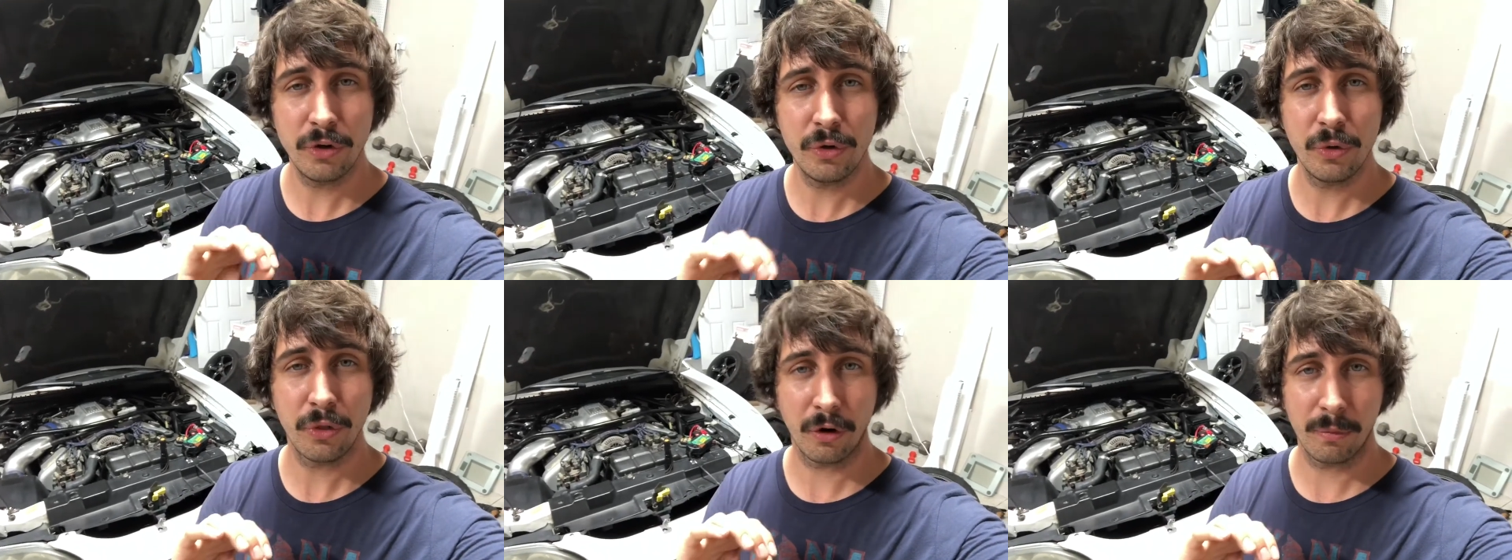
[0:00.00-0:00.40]

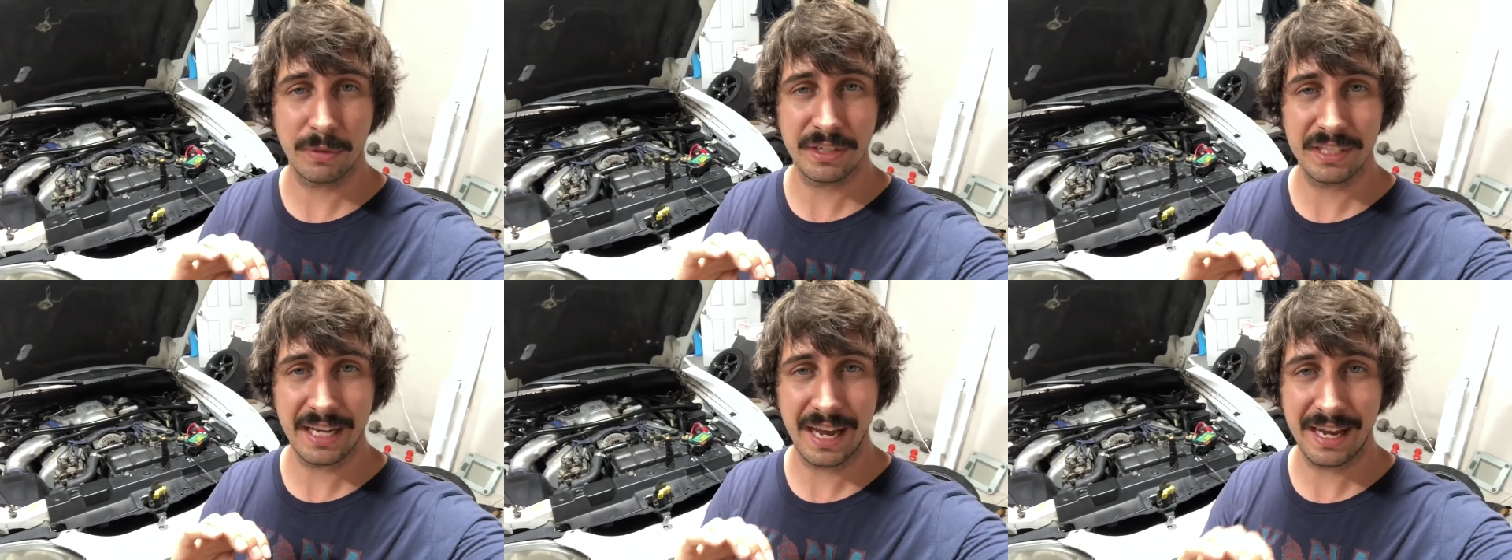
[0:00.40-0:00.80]

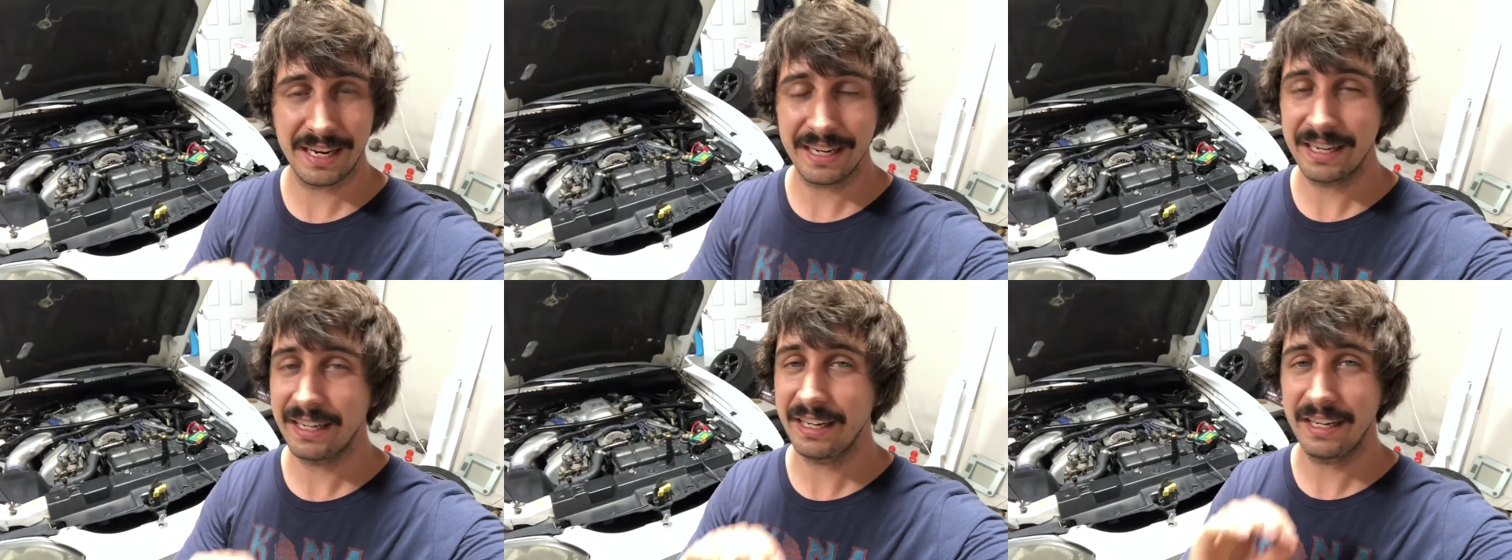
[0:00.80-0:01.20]
thermostat,
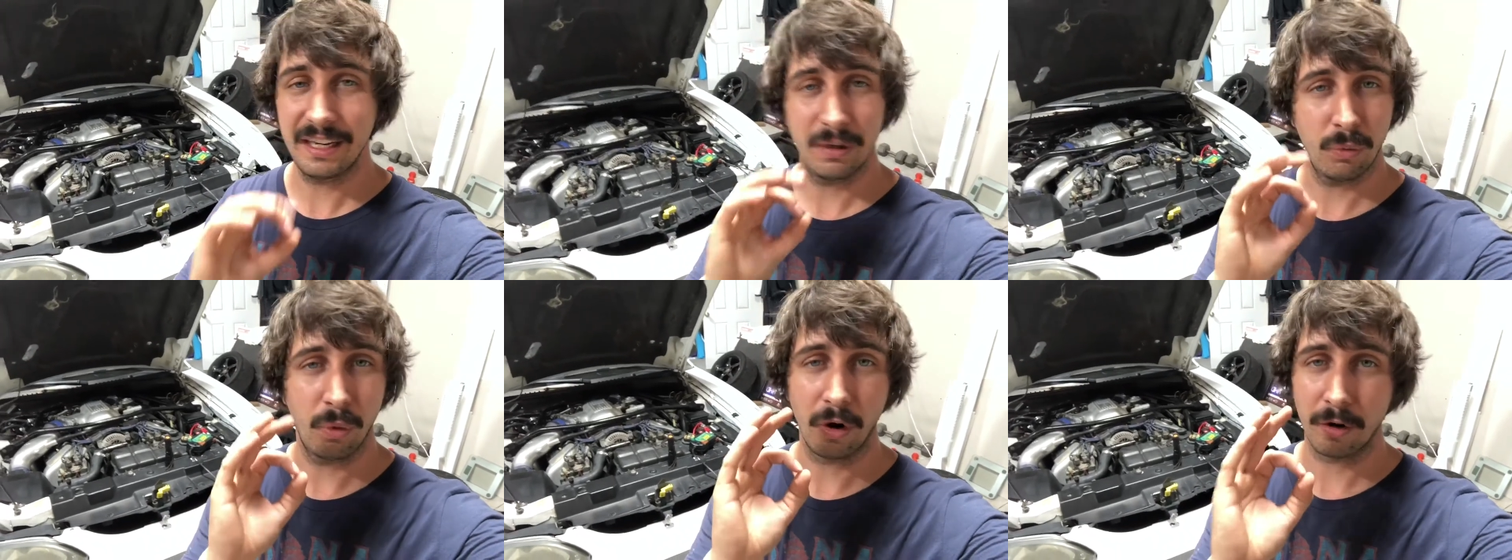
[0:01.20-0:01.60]
it
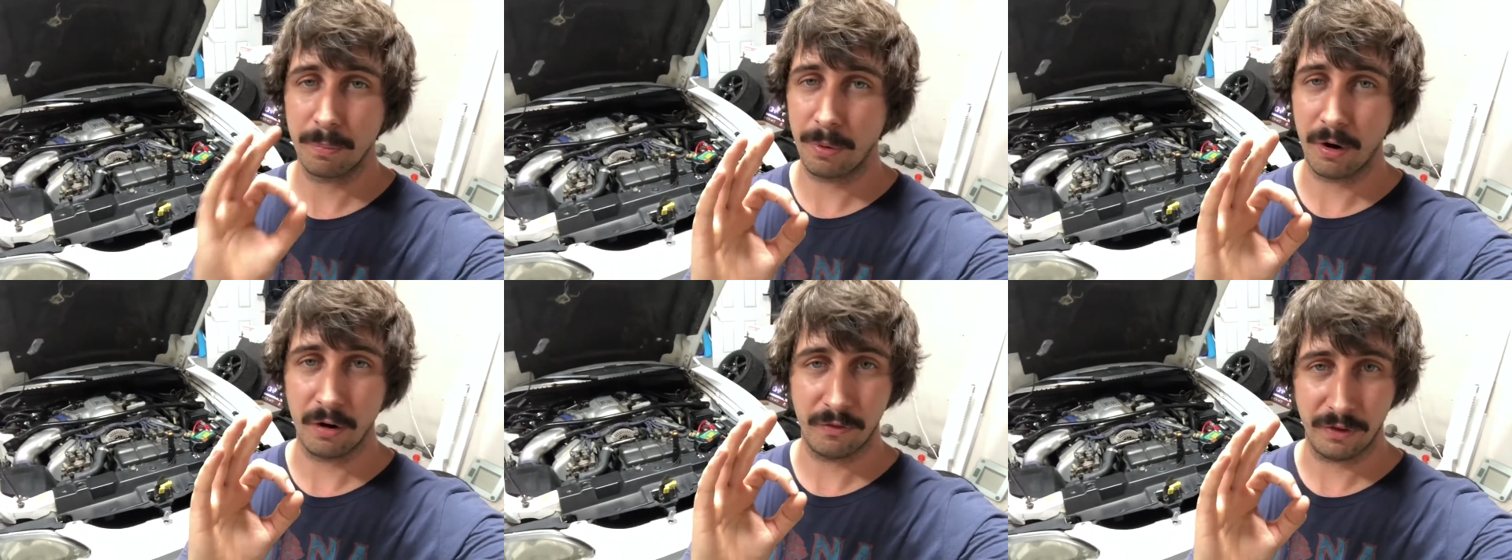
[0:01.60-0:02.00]
worked
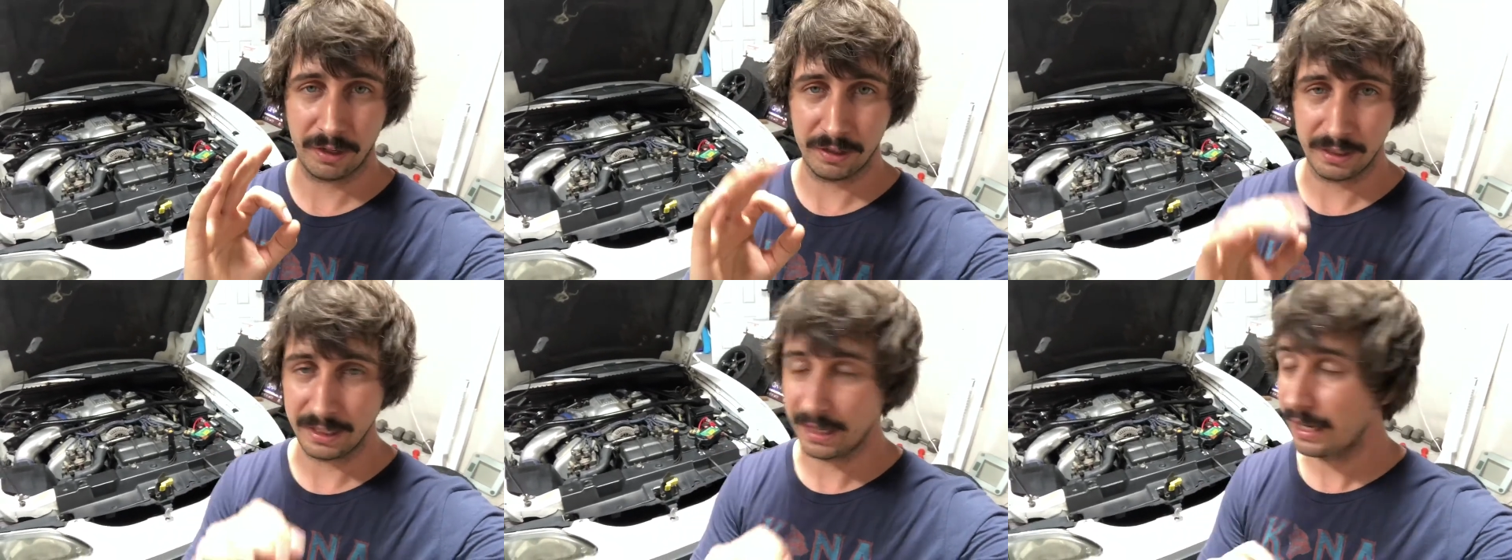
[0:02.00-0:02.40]
perfectly.